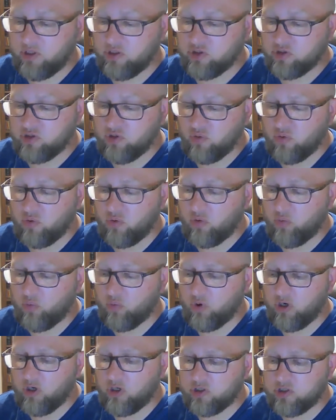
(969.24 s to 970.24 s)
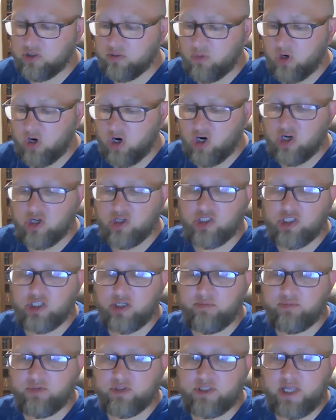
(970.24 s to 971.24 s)
So what are some
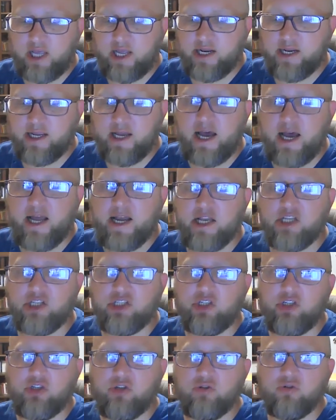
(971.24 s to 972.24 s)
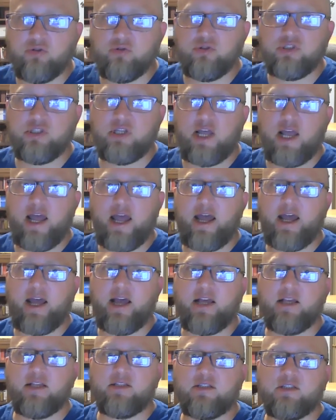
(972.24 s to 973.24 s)
hardships that God has used
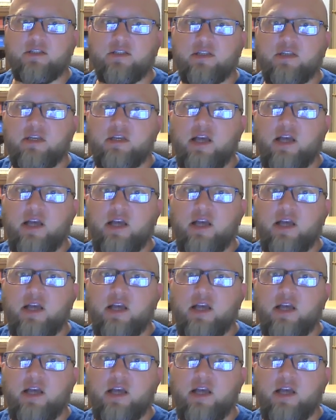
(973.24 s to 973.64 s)
as